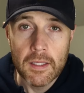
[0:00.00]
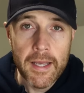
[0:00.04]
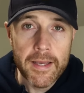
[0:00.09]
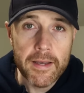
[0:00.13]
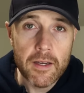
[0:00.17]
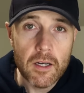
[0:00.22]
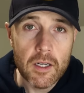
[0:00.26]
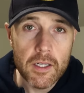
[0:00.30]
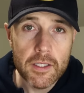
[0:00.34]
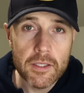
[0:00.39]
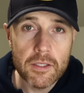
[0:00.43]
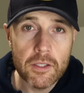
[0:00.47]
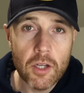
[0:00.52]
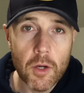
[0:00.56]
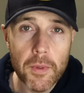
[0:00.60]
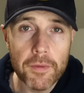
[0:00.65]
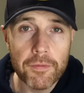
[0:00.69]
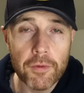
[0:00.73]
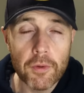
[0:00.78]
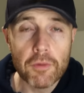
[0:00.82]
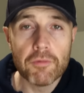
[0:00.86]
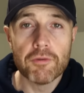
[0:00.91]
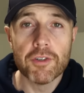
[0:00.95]
Hey guys, Tom
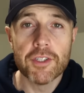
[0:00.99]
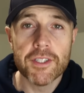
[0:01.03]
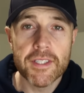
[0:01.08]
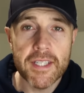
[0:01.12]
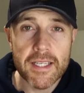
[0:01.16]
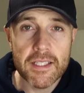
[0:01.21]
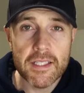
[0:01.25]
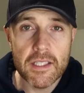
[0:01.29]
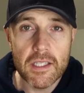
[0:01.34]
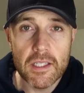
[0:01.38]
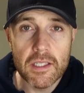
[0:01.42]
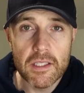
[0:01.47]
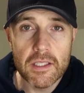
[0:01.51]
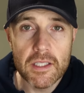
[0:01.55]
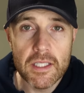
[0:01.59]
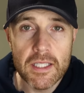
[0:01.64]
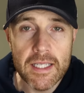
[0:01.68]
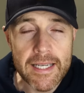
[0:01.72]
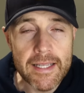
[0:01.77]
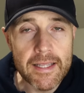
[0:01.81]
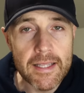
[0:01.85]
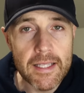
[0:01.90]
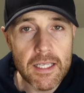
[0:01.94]
here from the Run Testers.
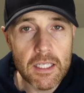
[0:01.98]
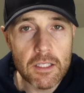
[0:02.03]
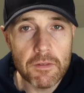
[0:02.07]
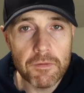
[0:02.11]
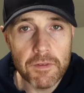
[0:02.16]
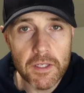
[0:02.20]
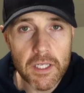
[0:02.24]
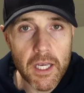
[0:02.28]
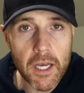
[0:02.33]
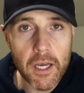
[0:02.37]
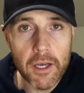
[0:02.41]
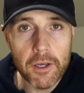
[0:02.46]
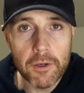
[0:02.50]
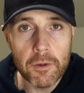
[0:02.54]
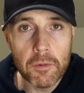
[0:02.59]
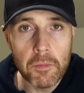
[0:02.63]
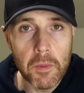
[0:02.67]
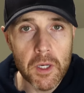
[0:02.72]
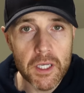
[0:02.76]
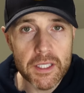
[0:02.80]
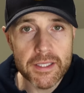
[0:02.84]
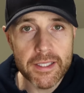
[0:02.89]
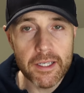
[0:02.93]
In this video,
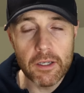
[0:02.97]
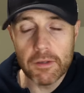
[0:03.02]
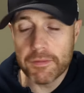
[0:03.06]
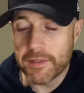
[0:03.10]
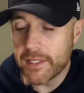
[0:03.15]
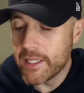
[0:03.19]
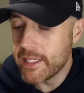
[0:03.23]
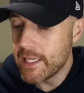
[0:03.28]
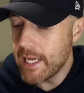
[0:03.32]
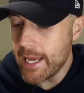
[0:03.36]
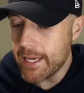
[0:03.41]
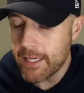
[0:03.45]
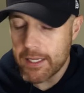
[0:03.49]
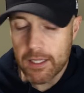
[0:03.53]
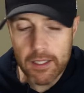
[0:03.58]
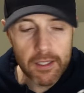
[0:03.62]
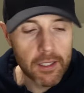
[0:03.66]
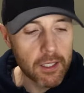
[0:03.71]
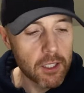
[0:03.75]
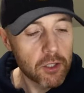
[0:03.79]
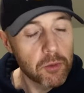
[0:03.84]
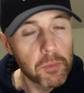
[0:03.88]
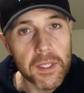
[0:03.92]
myself and Nick are
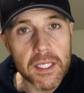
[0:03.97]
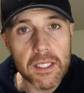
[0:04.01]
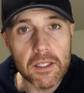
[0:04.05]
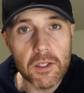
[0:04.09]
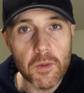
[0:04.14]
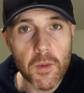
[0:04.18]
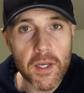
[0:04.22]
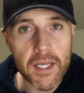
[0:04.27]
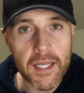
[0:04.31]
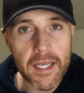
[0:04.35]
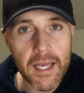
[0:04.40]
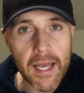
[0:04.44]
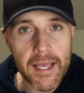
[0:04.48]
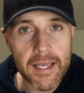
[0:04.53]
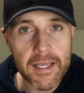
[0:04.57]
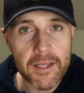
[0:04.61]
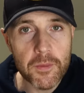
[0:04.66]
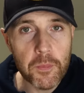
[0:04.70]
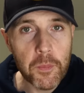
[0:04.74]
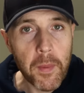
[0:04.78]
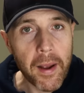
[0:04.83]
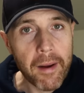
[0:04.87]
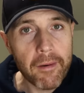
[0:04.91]
going to be doing a
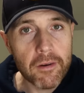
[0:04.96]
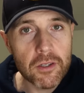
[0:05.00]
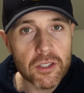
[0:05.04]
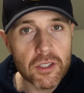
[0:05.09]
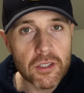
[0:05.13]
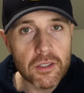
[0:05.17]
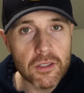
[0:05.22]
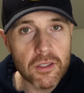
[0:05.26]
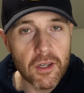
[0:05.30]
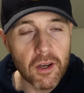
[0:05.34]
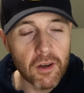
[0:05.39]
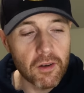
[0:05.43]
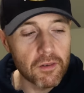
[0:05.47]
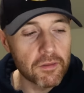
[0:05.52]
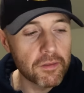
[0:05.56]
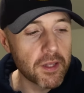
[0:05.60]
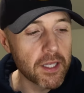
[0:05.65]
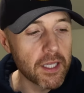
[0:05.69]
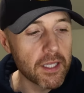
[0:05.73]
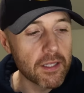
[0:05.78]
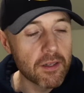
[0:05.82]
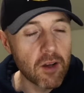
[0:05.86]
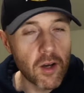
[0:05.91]
comparison of
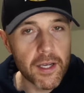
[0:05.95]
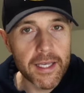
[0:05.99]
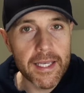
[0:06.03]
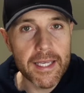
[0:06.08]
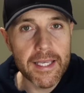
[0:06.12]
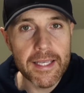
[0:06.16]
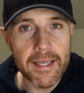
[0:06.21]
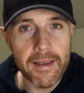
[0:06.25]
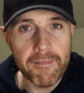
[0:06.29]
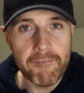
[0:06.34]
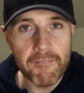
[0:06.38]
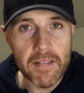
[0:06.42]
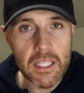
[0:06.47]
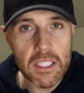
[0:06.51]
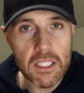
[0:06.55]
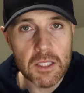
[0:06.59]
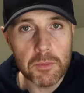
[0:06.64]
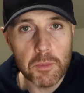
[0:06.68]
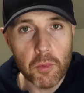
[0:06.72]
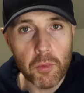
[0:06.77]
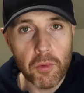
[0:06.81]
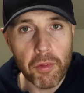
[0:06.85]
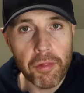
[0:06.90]
the Nike
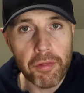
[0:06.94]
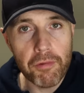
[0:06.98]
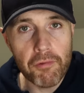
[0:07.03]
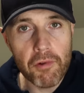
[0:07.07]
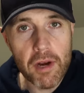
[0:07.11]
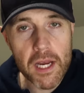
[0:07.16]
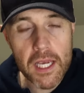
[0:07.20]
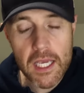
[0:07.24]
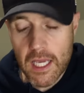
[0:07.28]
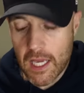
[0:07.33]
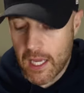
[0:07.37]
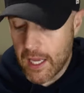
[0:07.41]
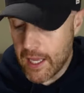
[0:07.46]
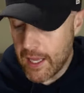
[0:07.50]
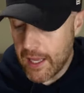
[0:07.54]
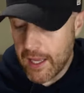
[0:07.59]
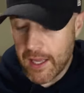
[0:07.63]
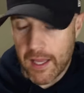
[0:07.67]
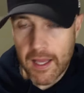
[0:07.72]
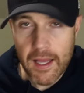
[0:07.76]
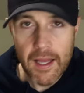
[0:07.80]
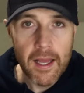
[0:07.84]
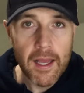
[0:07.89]
Invincible 3
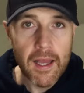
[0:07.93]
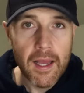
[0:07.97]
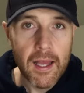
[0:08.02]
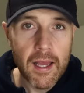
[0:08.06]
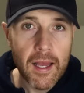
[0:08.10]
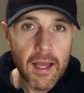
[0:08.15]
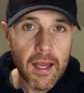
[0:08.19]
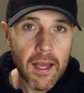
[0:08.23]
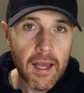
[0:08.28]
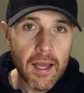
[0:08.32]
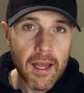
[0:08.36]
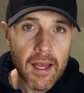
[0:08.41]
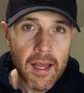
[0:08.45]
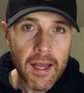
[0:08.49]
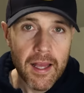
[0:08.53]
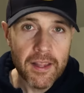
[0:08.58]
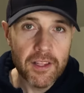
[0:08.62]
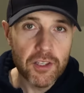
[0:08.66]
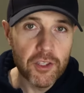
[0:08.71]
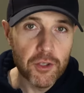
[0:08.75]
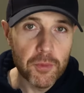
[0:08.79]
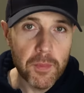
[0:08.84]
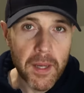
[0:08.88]

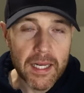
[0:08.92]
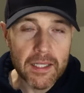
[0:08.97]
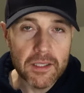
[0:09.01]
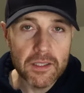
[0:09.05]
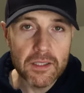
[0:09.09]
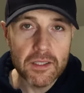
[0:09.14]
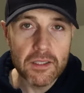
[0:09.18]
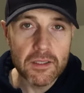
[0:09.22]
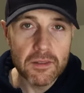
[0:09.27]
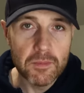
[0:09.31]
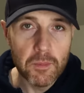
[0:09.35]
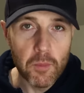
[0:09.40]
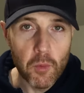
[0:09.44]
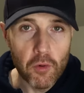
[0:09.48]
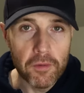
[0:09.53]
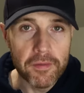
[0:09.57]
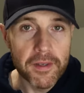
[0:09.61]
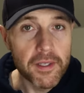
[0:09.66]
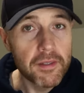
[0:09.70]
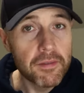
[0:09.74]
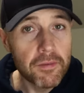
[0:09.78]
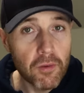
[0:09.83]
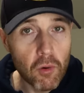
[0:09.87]
and the New Balance More
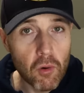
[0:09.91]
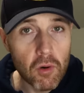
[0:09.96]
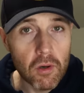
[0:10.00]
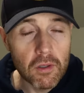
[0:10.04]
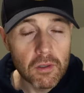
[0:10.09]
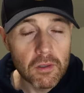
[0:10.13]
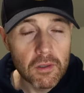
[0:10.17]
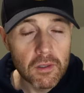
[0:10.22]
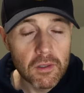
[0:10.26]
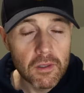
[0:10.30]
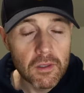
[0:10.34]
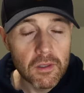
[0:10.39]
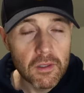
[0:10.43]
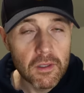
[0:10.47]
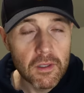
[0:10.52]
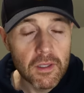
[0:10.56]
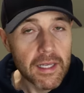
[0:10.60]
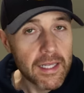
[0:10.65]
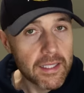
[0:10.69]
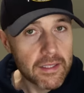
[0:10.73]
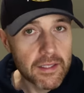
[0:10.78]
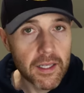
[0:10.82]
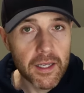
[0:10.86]
V4.
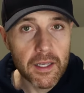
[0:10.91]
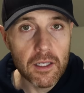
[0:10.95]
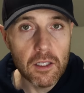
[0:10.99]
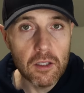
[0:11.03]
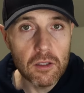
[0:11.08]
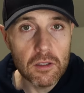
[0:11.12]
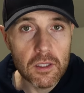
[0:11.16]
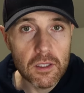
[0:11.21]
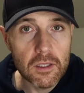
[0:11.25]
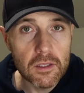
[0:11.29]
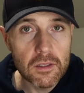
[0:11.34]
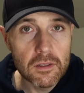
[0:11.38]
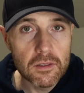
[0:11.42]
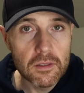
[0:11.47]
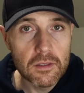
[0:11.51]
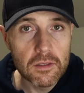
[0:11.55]
Let's take a look.